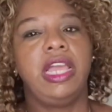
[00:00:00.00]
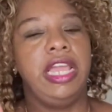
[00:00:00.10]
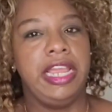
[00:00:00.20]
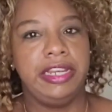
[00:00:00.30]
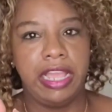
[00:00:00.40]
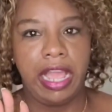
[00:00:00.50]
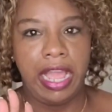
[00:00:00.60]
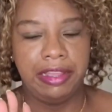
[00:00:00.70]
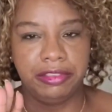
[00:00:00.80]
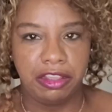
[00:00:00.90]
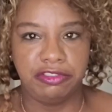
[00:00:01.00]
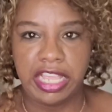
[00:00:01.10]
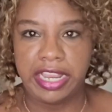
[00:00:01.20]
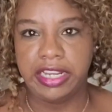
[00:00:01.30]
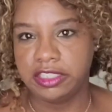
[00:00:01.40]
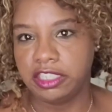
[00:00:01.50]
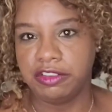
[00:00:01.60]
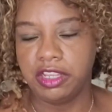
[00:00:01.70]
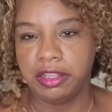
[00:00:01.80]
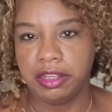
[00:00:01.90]
I love that it's
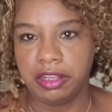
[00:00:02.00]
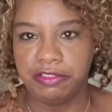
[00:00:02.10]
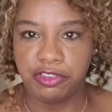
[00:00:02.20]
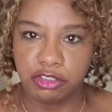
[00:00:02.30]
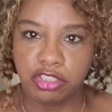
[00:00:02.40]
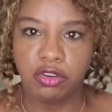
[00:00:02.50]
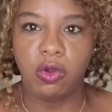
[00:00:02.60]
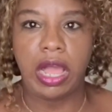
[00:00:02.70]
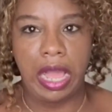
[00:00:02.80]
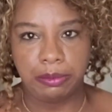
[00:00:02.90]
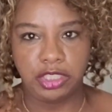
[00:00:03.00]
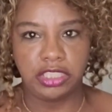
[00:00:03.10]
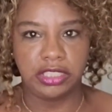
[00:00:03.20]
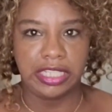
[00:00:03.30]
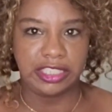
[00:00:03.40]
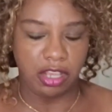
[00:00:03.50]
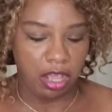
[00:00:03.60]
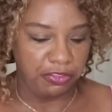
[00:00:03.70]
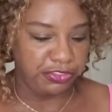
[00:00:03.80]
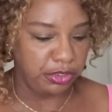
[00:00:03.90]
a versatile option that's
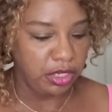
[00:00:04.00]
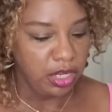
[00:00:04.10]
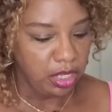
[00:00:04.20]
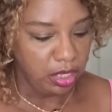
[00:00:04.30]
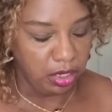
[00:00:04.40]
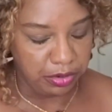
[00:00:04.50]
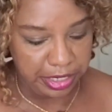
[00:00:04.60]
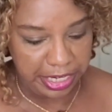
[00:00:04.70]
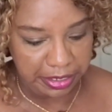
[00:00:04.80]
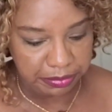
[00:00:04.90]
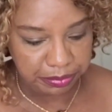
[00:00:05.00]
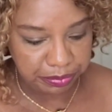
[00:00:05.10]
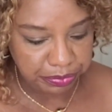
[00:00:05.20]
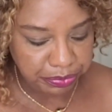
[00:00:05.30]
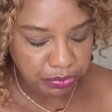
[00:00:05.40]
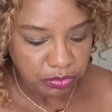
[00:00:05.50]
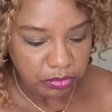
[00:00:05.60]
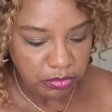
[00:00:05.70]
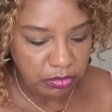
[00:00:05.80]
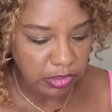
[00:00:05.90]
offered. All right.
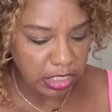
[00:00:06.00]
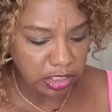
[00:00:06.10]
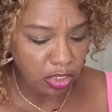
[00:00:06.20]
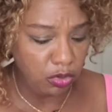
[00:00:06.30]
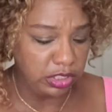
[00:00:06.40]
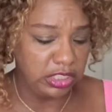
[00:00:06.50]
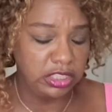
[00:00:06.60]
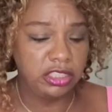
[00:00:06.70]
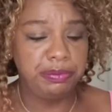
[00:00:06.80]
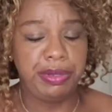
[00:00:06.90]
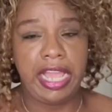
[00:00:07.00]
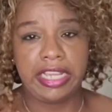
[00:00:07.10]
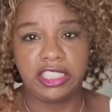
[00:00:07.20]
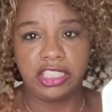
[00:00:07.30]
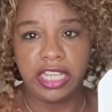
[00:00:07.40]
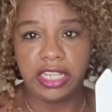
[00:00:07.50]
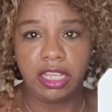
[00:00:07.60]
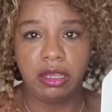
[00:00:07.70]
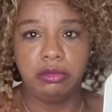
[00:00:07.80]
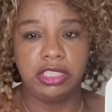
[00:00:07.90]
So this is the package that it
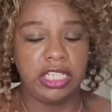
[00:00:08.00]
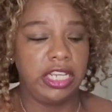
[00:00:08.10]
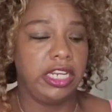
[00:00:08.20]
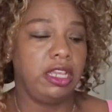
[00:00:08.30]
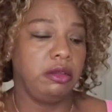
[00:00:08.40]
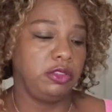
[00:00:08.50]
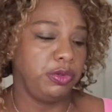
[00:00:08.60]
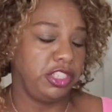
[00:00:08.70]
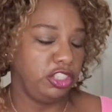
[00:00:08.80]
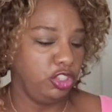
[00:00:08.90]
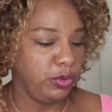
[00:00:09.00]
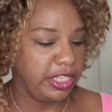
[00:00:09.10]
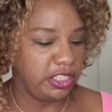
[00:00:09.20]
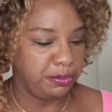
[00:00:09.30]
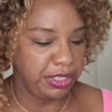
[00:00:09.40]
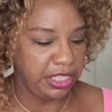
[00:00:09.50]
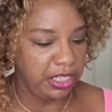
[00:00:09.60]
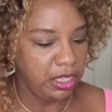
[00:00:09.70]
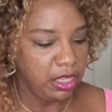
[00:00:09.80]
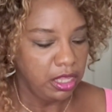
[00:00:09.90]
comes in. It comes with a
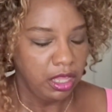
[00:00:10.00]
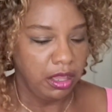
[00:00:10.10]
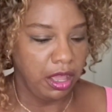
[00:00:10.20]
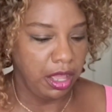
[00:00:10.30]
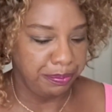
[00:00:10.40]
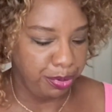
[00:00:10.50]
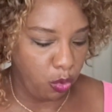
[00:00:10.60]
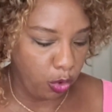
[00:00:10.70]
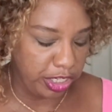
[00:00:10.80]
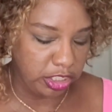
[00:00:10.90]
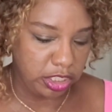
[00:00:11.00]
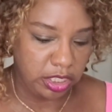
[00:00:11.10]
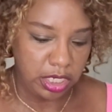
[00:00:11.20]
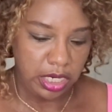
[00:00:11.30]
USB port.